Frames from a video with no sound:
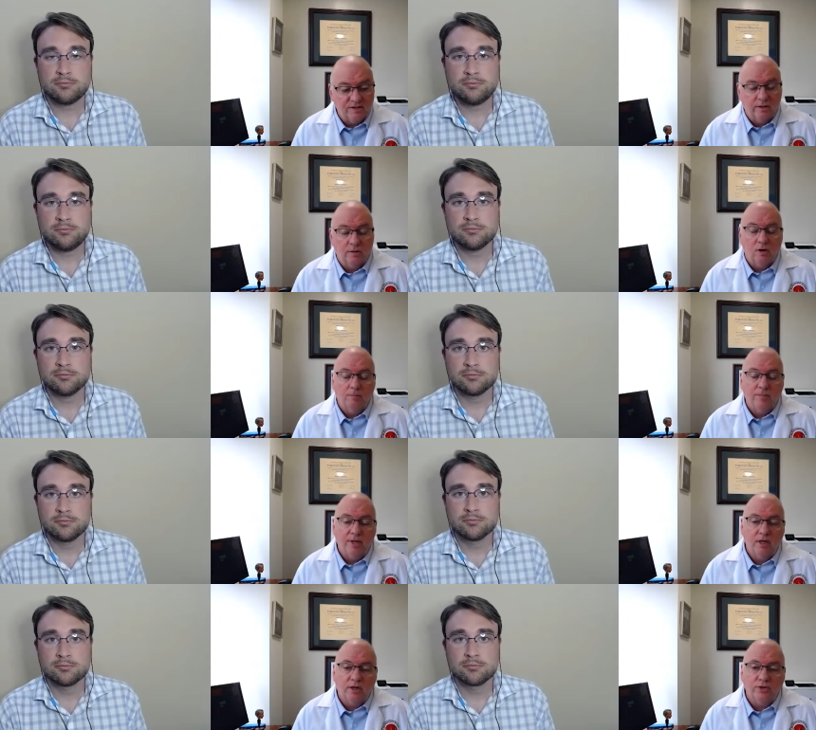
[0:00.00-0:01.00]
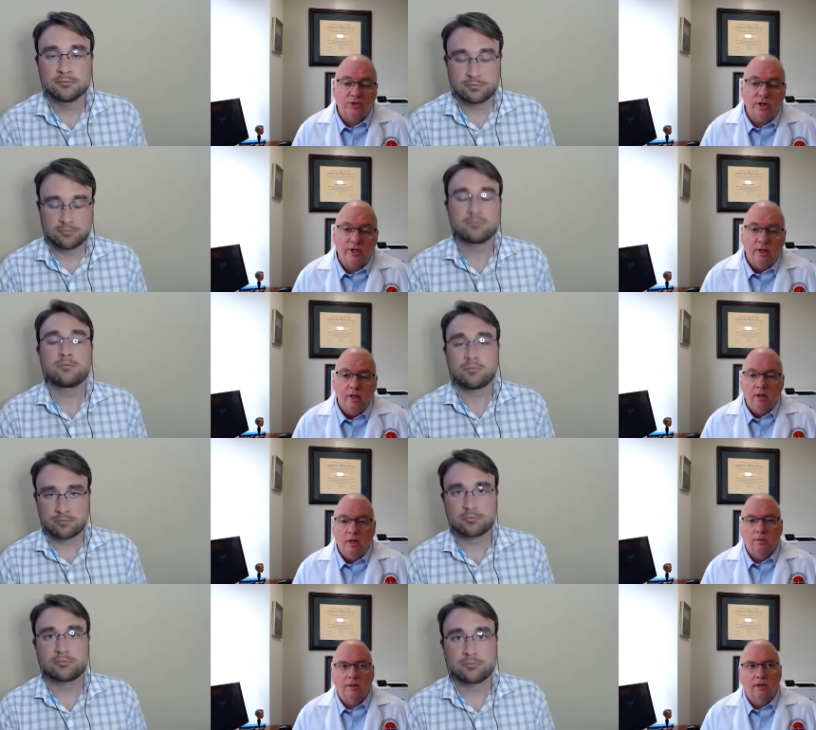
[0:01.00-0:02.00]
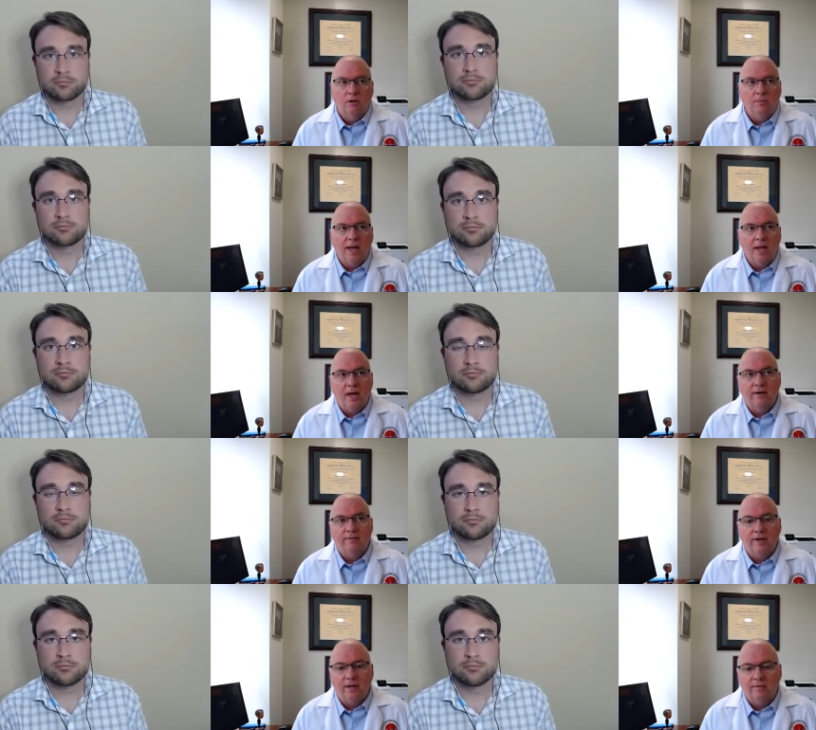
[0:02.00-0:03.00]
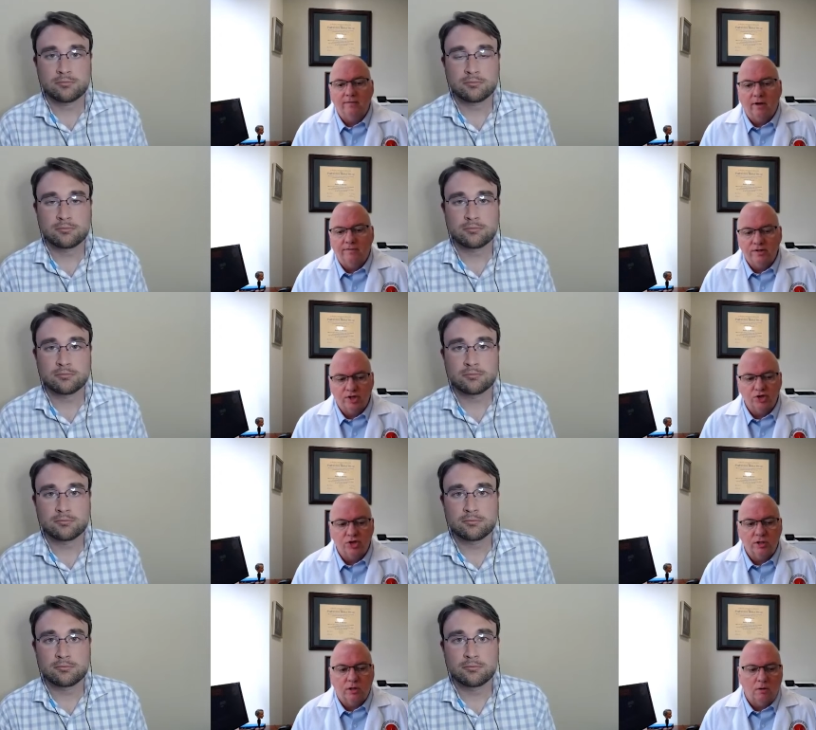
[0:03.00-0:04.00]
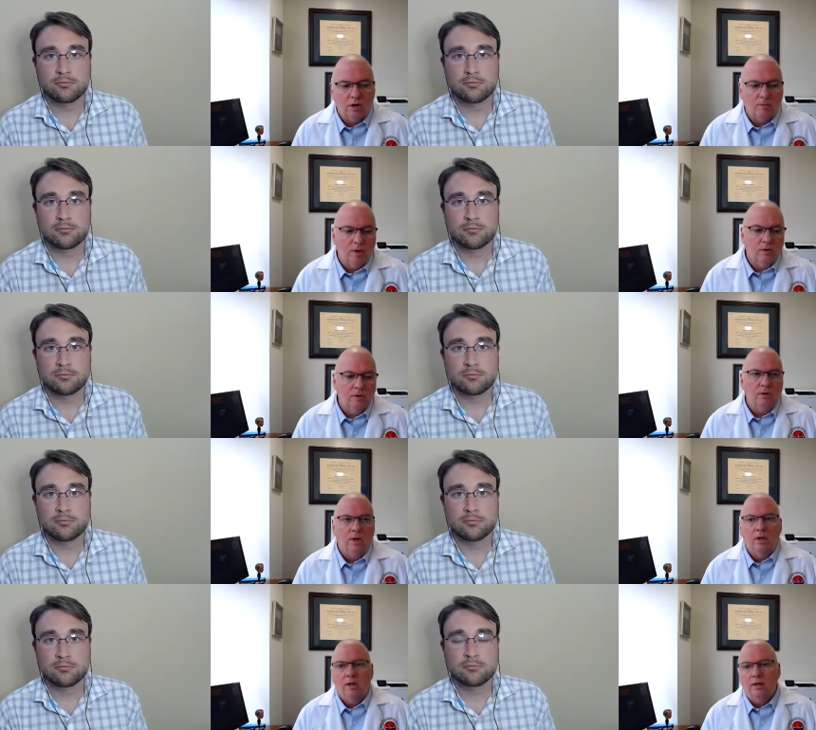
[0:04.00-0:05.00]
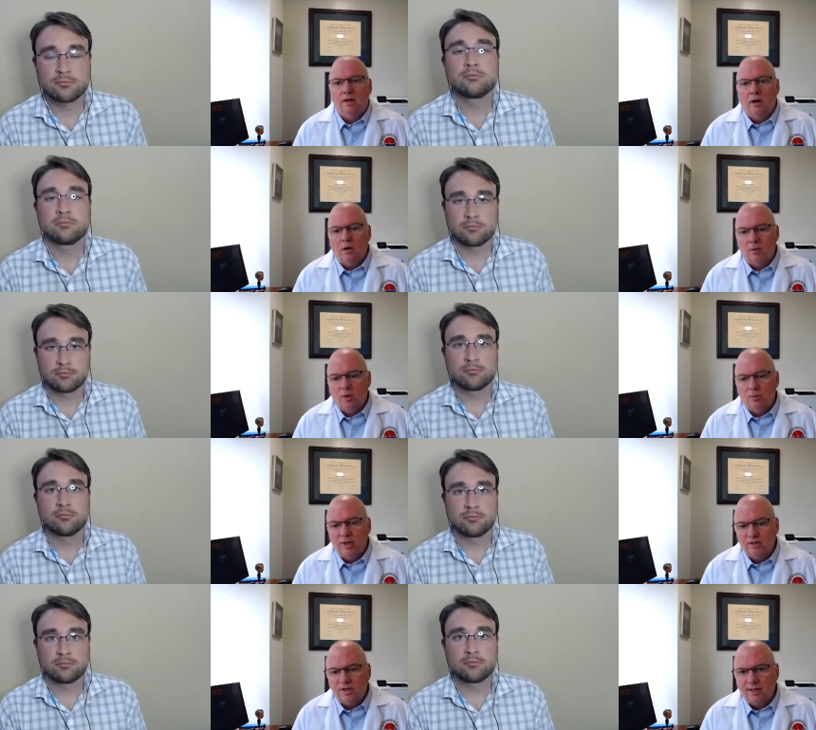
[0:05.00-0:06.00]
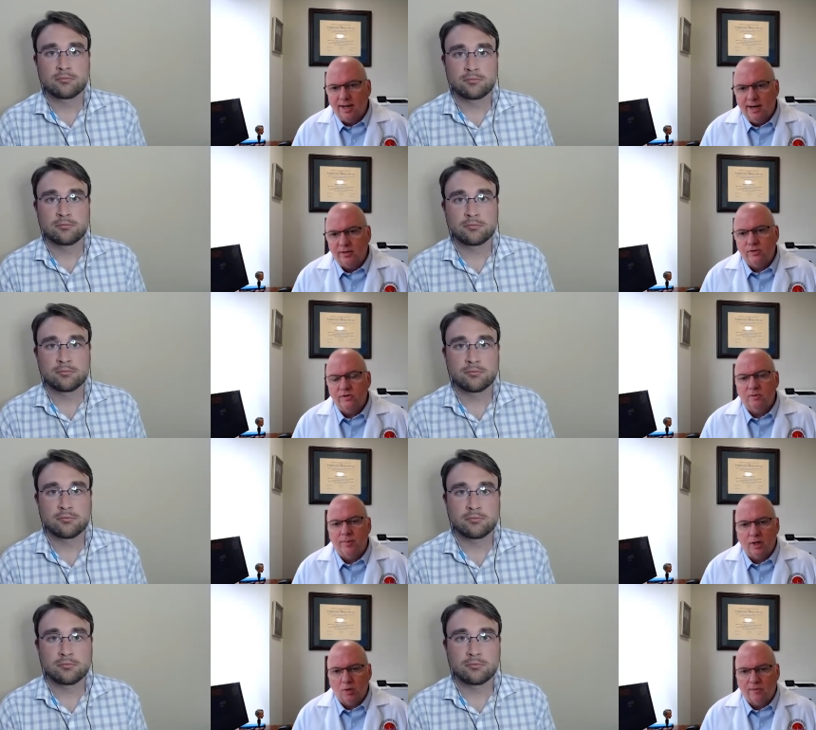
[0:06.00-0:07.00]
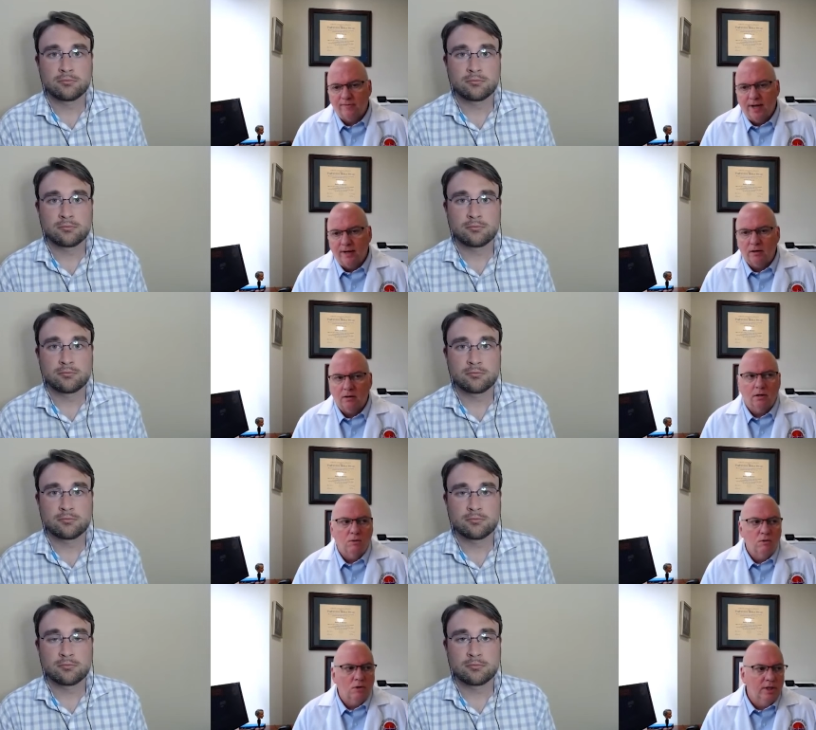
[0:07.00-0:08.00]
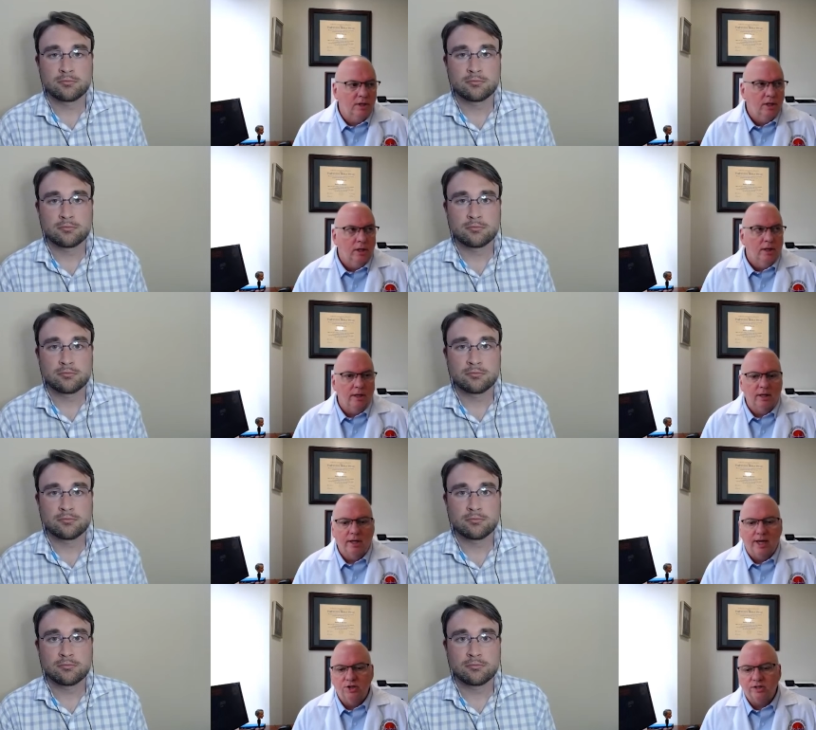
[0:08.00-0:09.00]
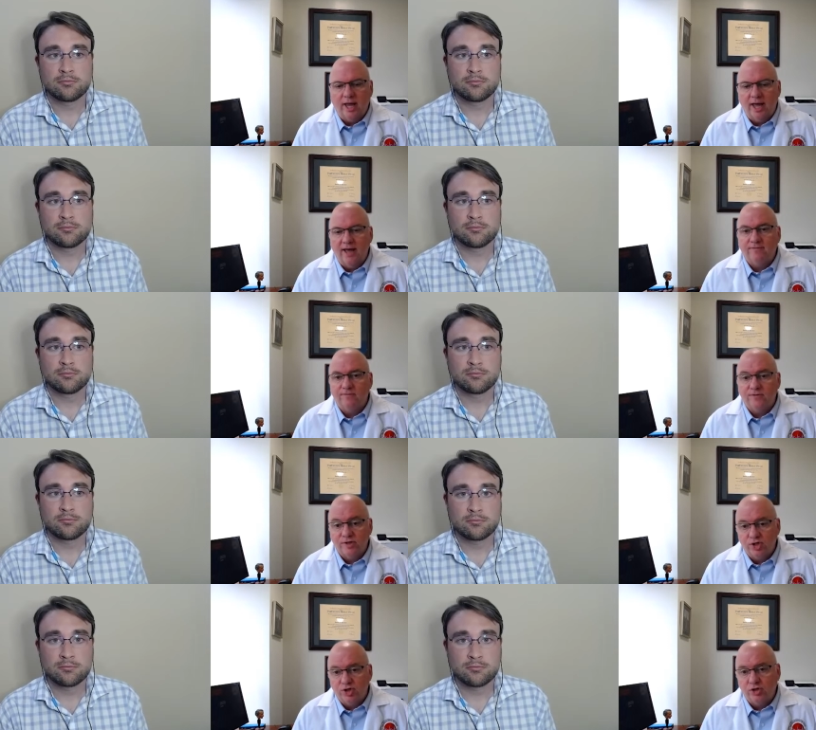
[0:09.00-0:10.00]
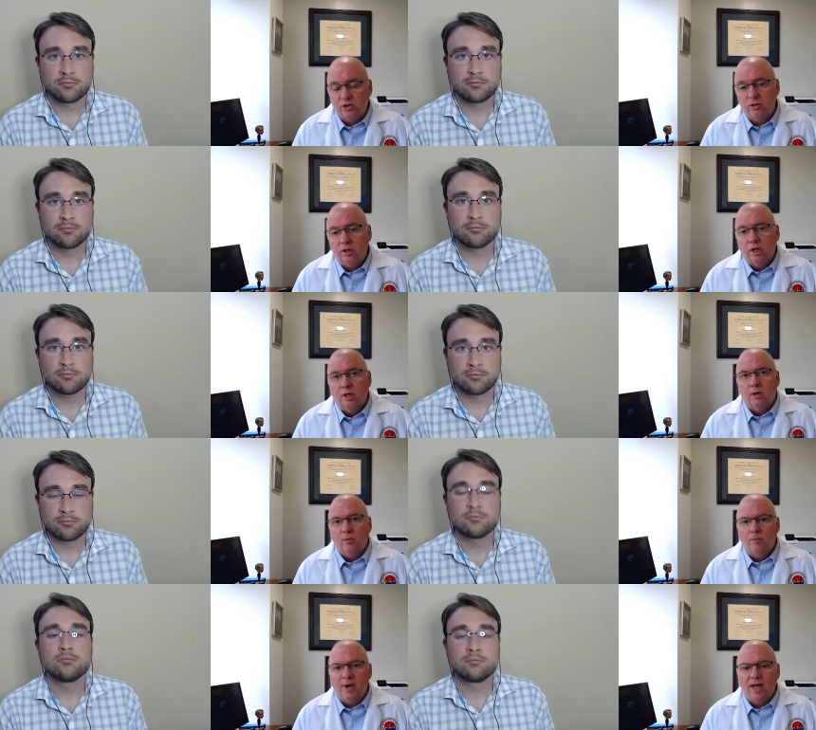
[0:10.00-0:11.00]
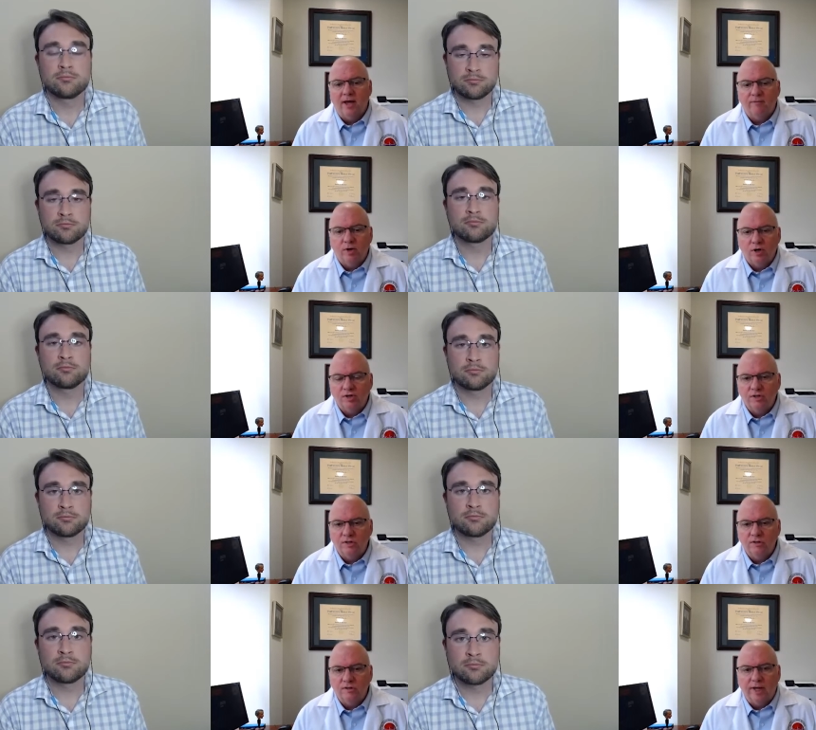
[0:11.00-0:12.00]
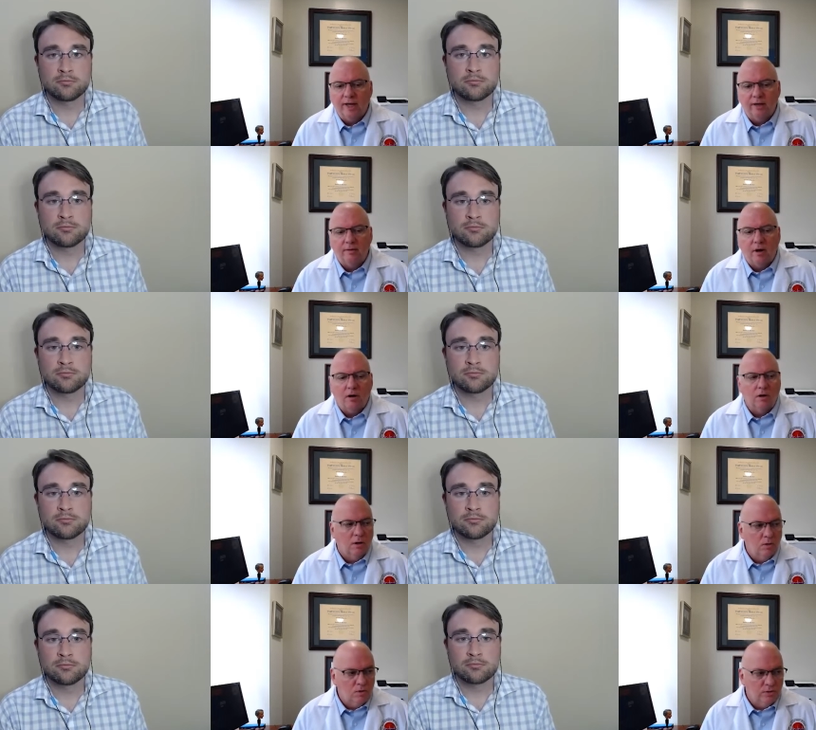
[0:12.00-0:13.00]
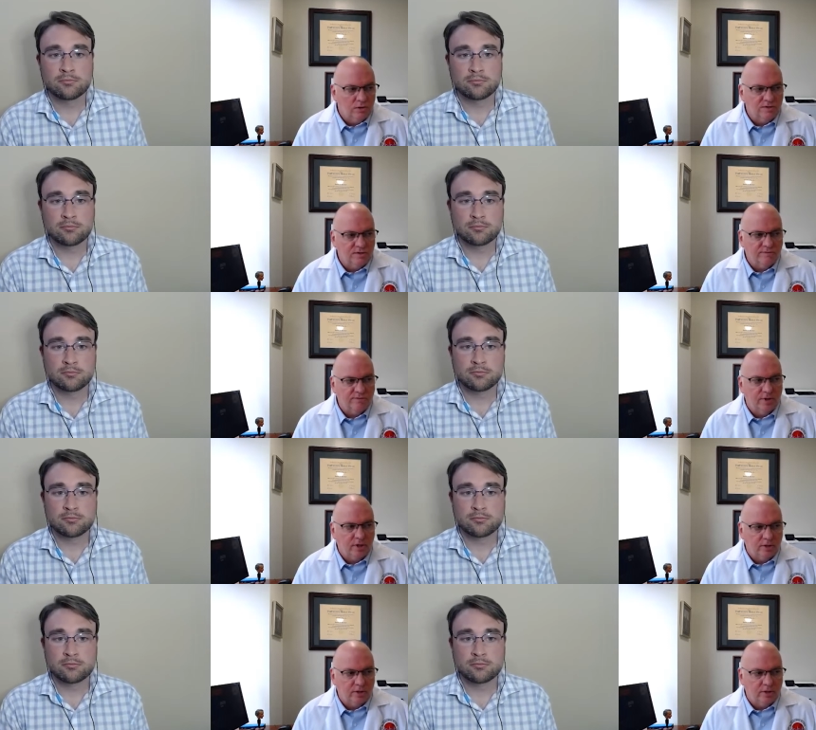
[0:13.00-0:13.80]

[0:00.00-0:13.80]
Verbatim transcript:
Speaker 1: center or a big country, you know, may have a, a physician, an RMO, a RMOP, a psychiatrist, a medical provider, a locally engaged staff physician, we may have nurses that are local nurses from the